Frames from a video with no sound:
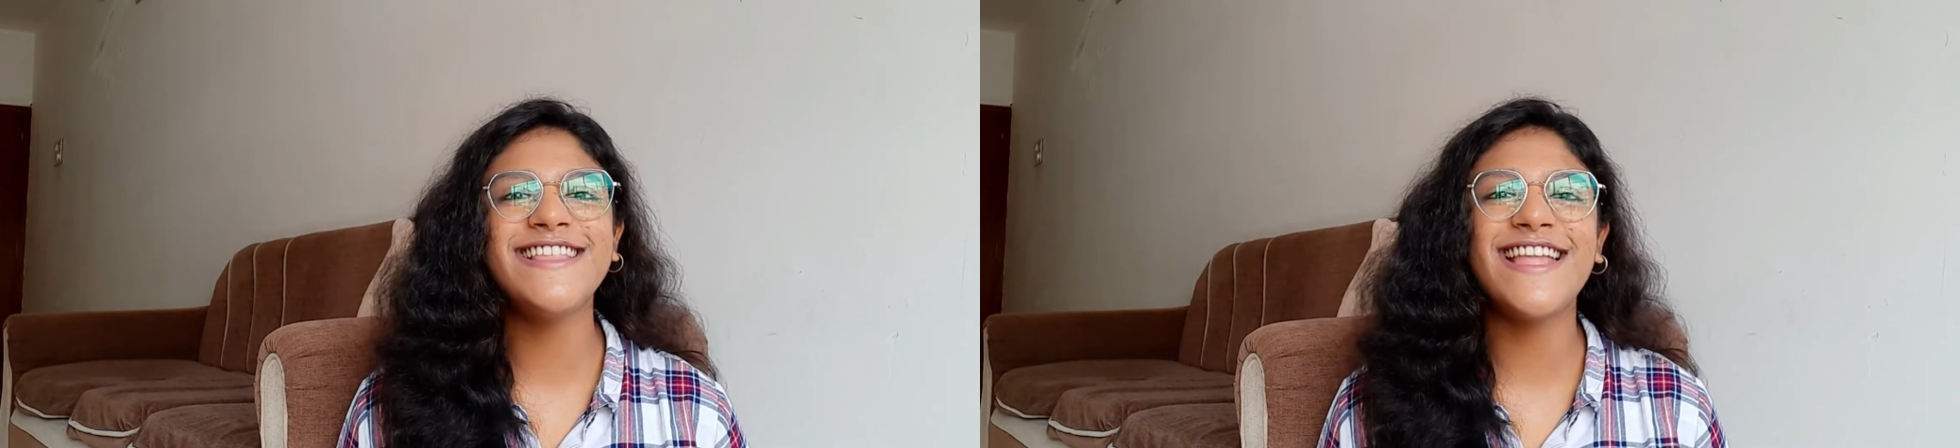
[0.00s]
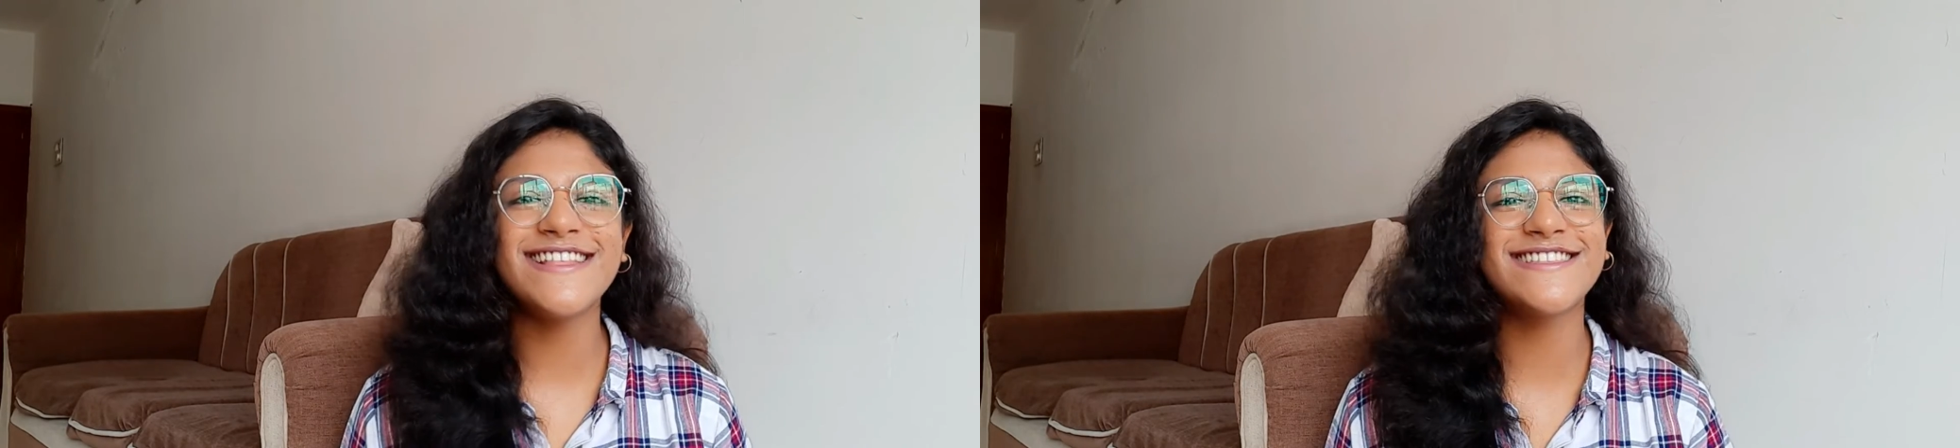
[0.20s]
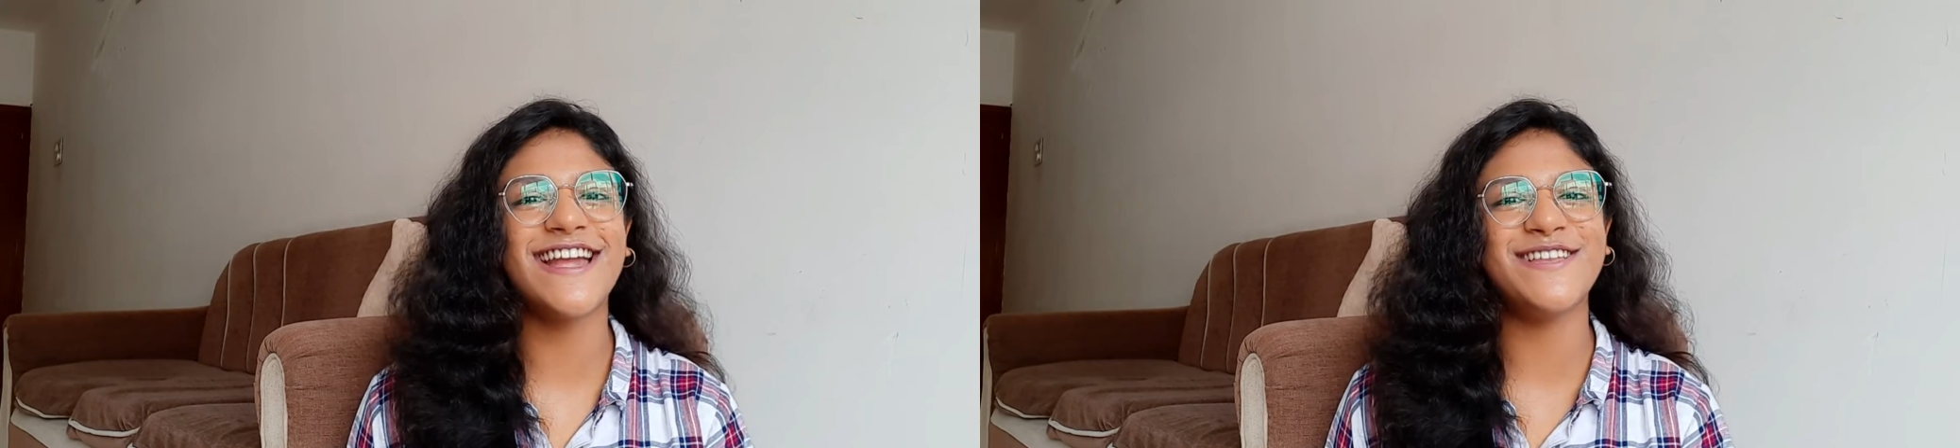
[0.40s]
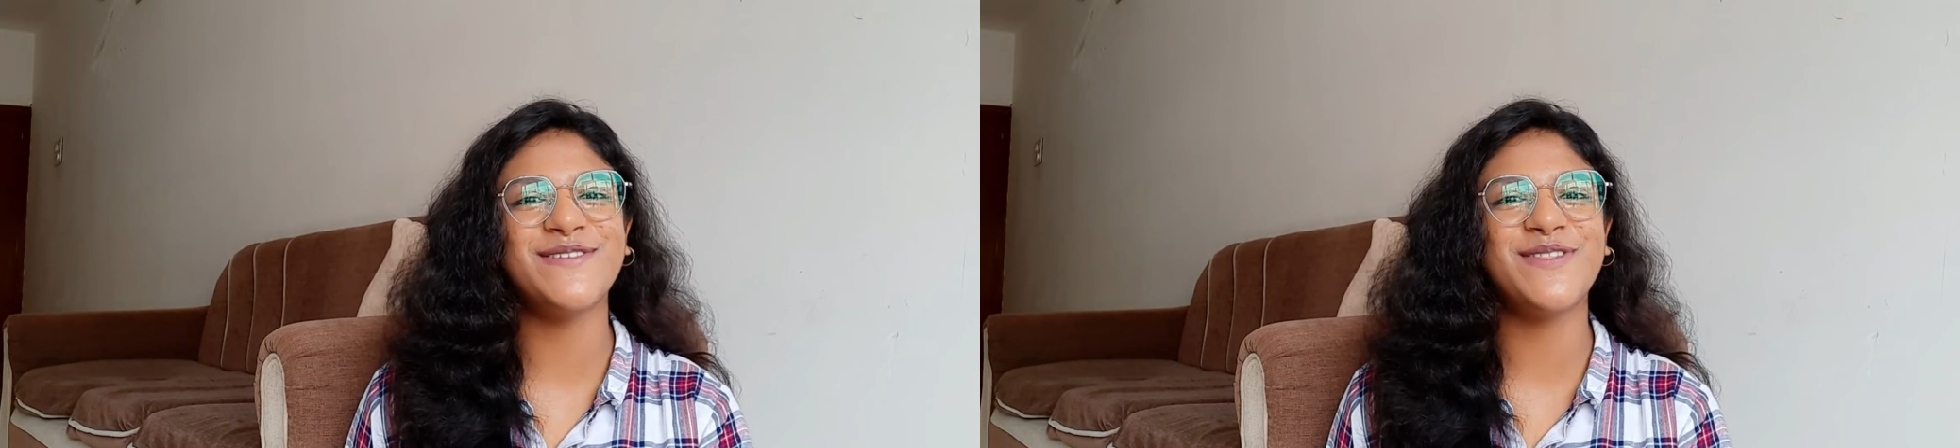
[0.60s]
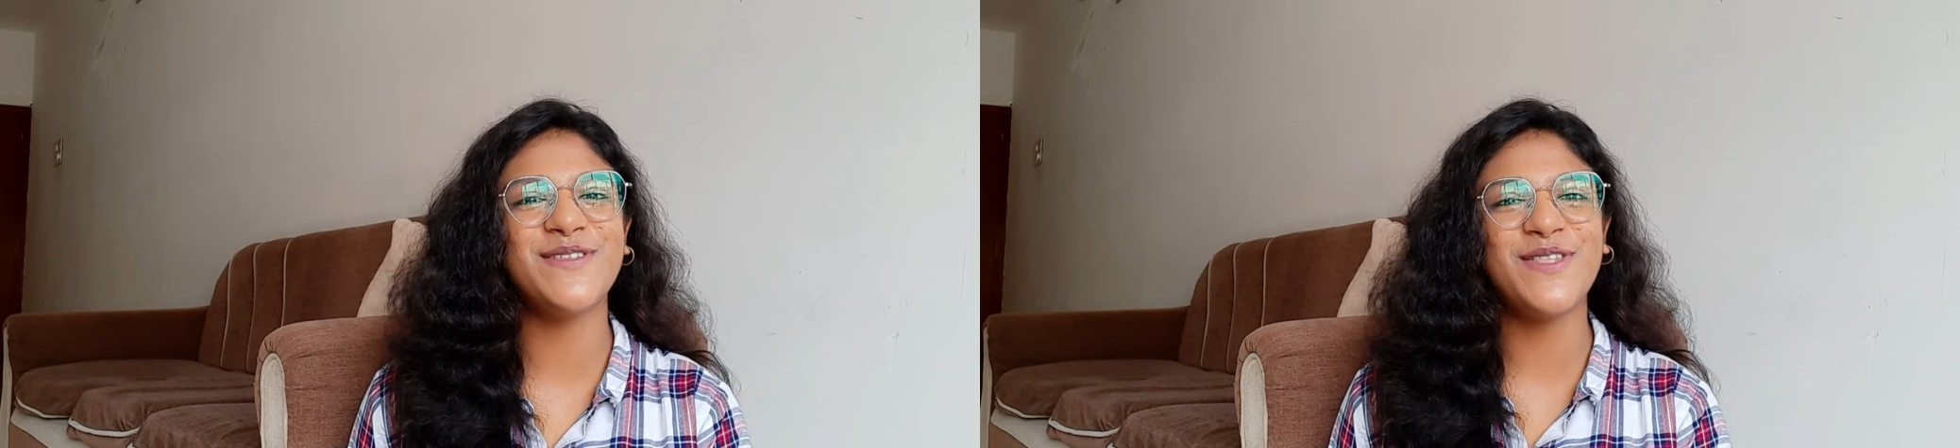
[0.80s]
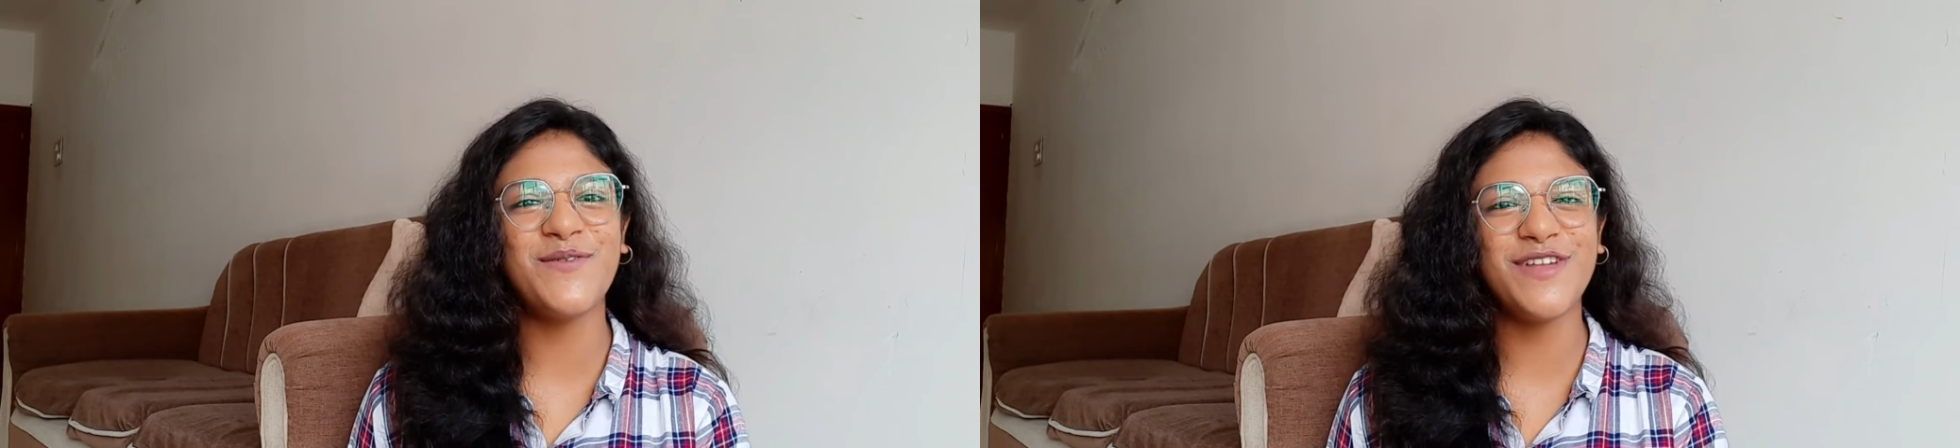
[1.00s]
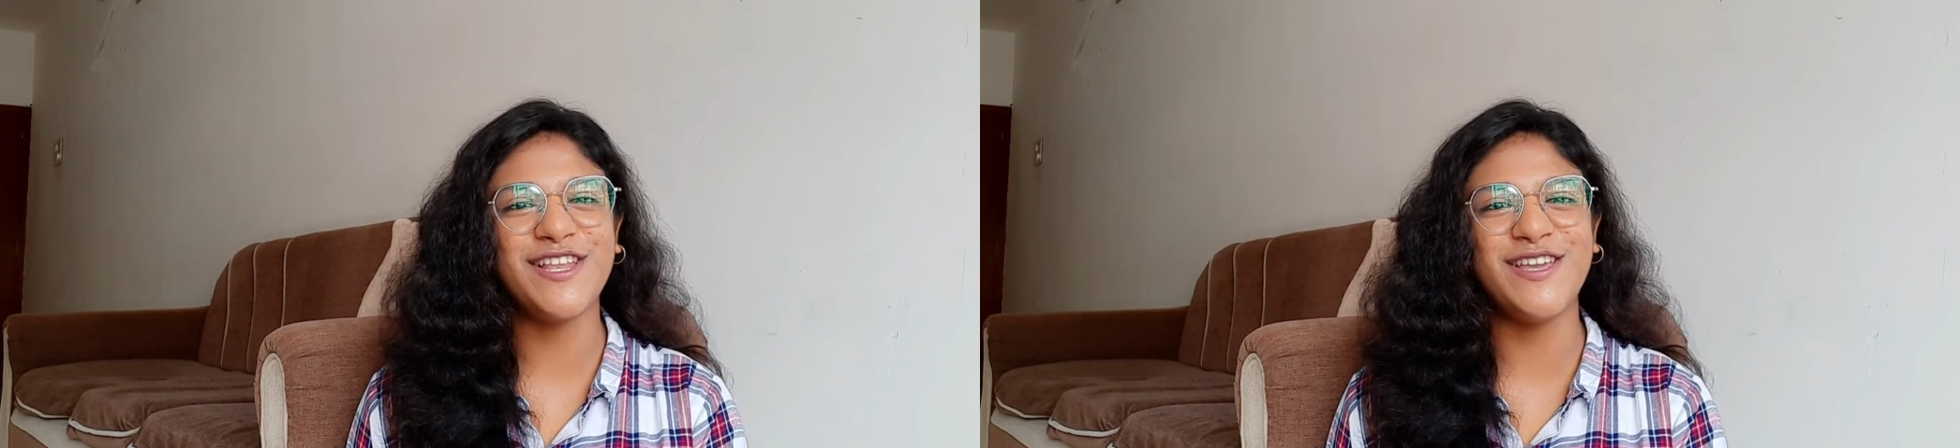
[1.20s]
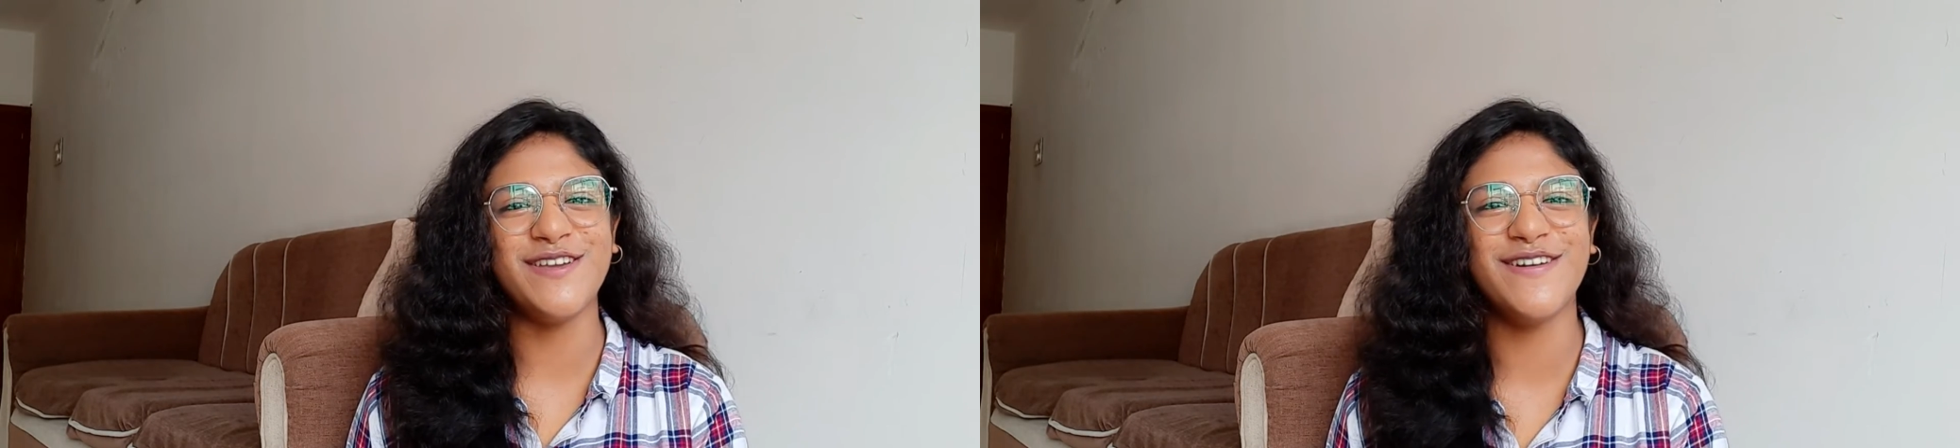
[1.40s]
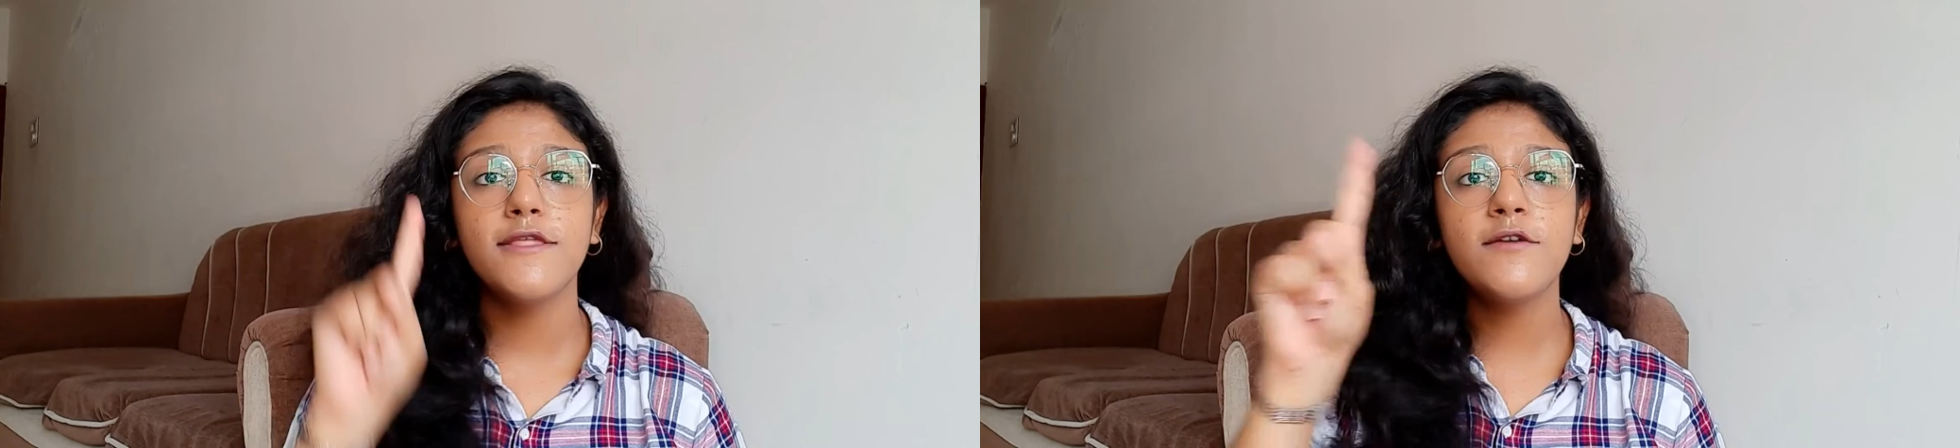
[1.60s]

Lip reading: let's get into the video.